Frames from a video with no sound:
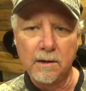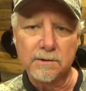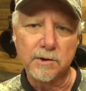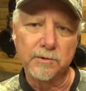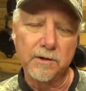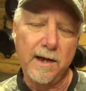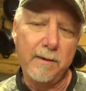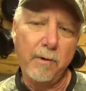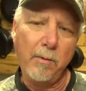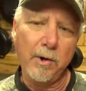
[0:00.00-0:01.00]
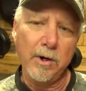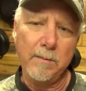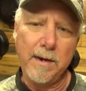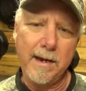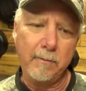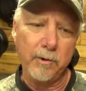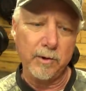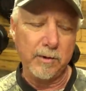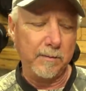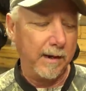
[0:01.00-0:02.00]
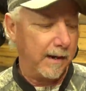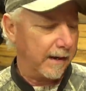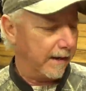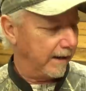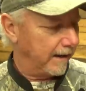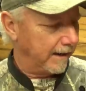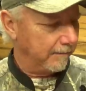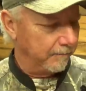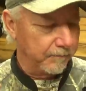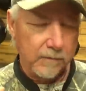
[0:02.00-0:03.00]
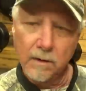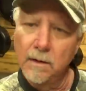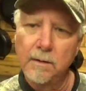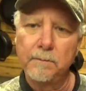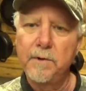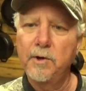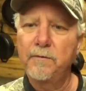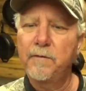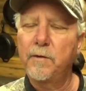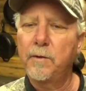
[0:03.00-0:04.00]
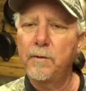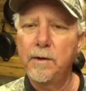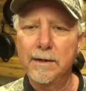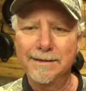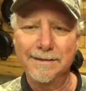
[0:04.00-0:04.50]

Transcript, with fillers: So tonight what we're going to make a beautiful